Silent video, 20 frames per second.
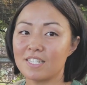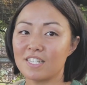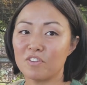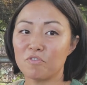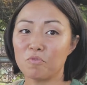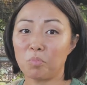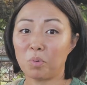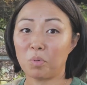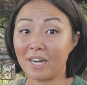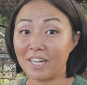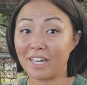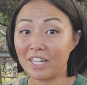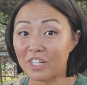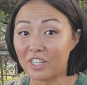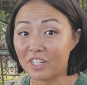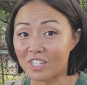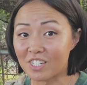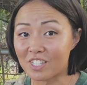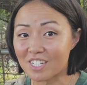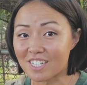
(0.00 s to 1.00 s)
of
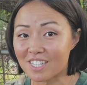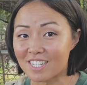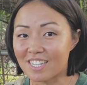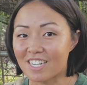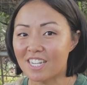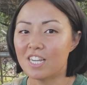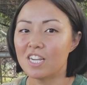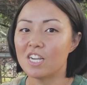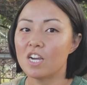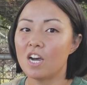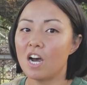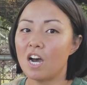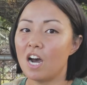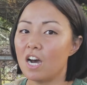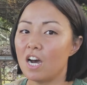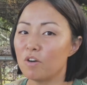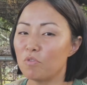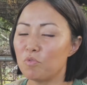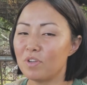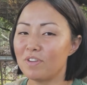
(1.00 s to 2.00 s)
predators.
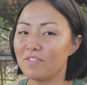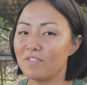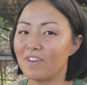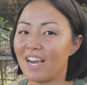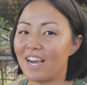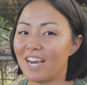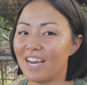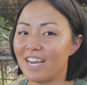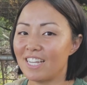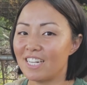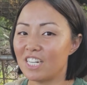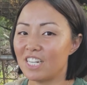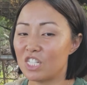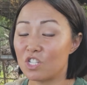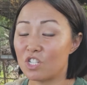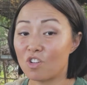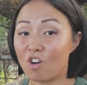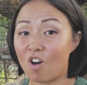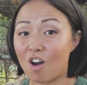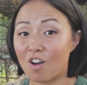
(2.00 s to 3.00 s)
We've had
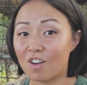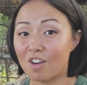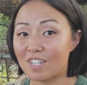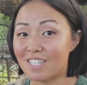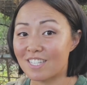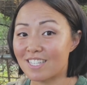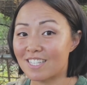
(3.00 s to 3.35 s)
dogs,